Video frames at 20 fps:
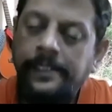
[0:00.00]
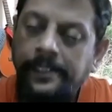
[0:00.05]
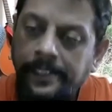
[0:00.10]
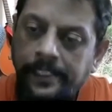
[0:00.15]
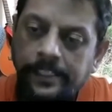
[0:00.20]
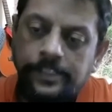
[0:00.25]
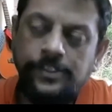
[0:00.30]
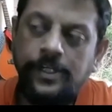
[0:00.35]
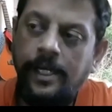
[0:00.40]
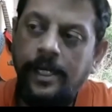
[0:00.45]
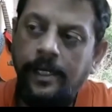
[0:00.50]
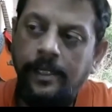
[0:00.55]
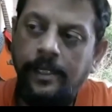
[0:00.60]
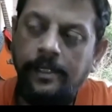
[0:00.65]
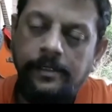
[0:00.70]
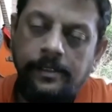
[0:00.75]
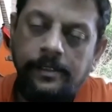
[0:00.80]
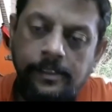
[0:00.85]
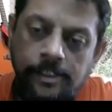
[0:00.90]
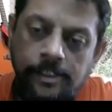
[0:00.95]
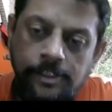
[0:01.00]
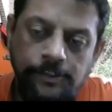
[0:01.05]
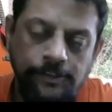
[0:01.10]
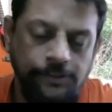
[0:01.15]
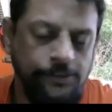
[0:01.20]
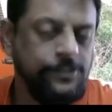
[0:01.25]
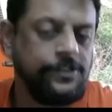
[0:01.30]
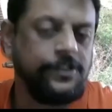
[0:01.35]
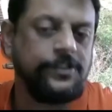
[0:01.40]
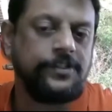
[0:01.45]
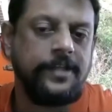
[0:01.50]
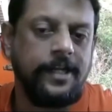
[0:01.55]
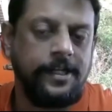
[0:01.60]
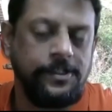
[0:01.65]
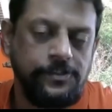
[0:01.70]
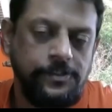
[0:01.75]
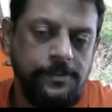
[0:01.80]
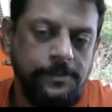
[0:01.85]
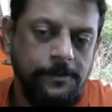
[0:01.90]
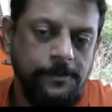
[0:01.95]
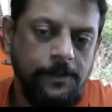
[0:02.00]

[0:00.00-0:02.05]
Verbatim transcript: Israel, Jesus Christ.